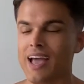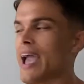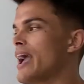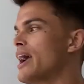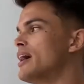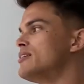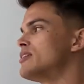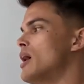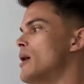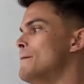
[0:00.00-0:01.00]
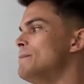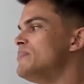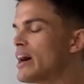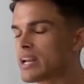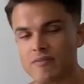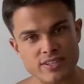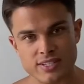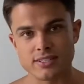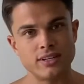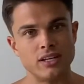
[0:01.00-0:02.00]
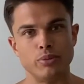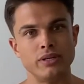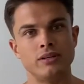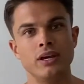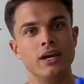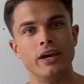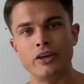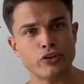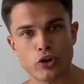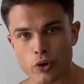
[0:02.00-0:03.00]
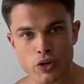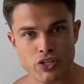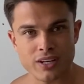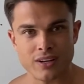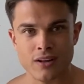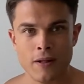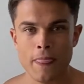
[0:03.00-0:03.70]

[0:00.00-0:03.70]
And none of this is going to be encouraging